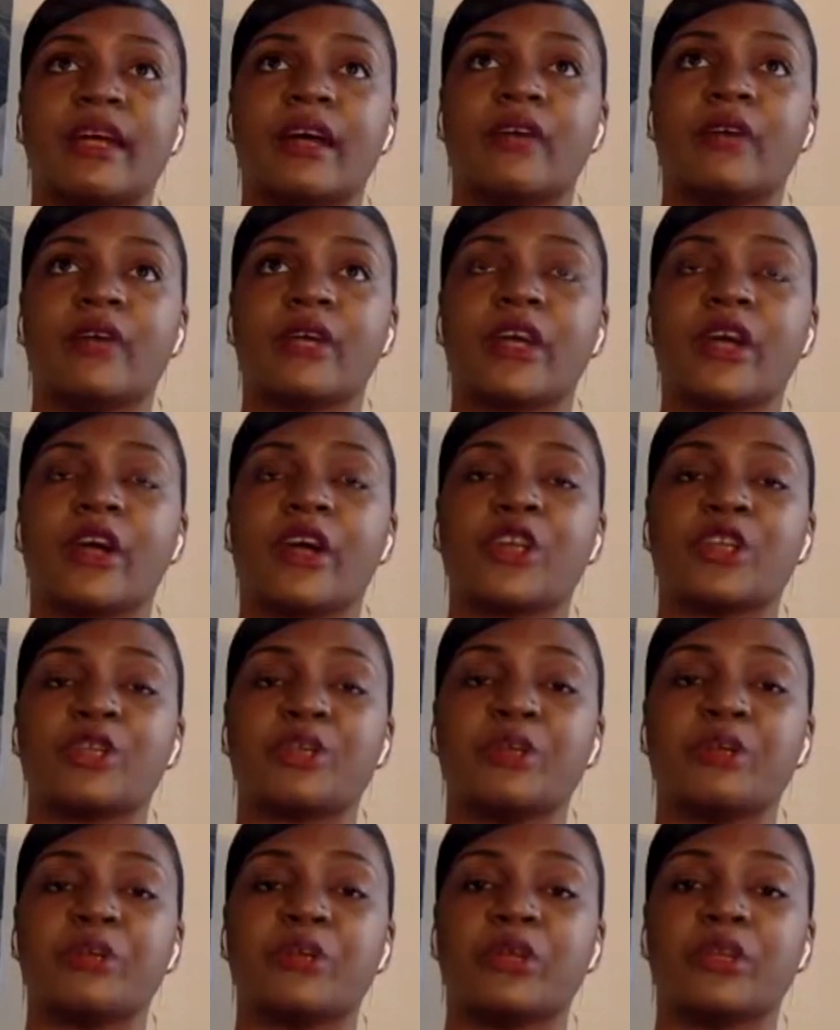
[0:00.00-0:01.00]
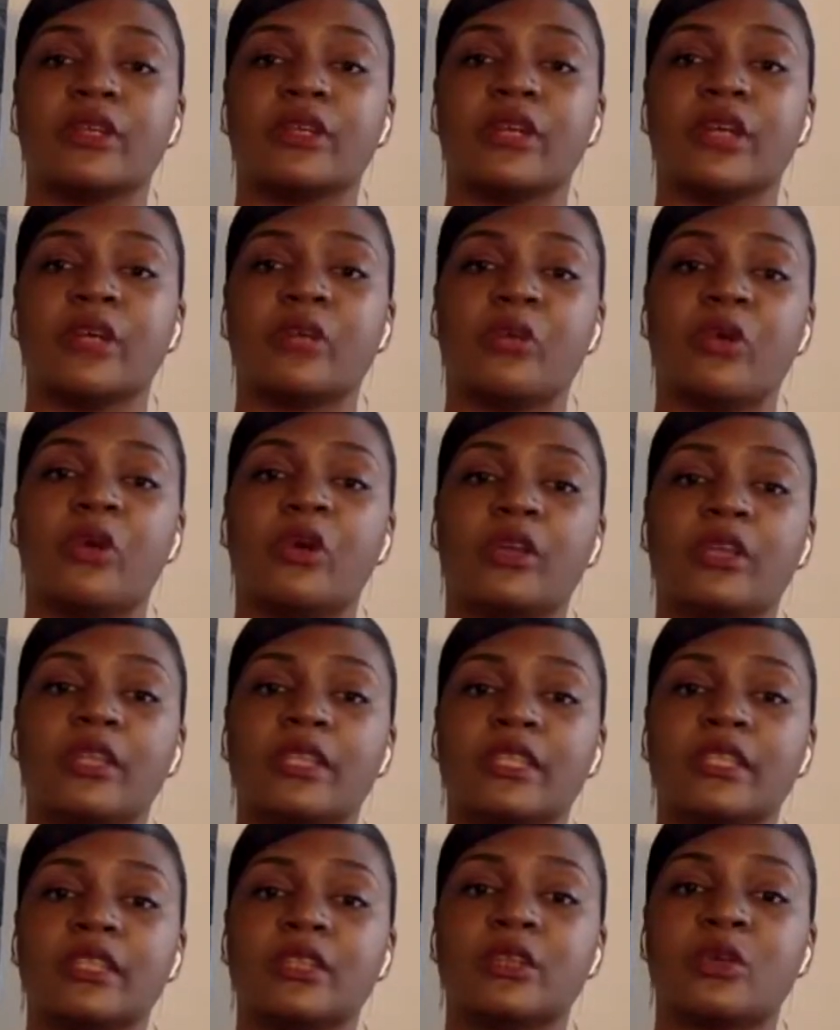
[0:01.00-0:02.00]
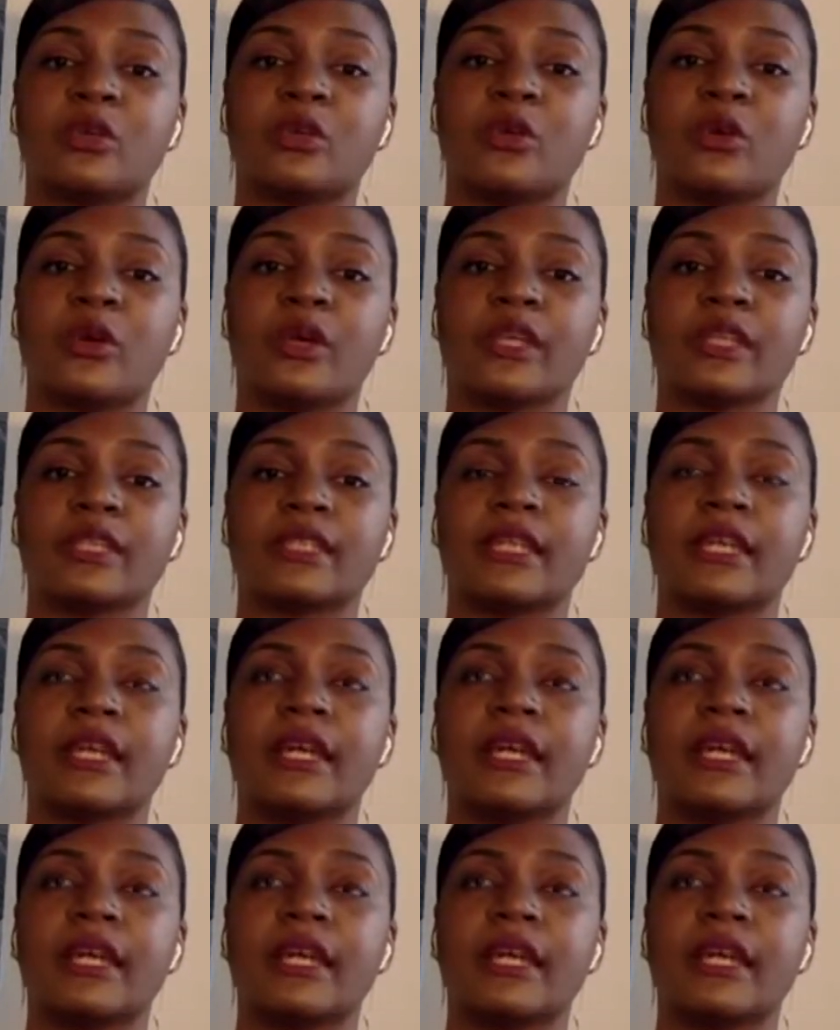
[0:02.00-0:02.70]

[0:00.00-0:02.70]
encourage people to enroll into the course.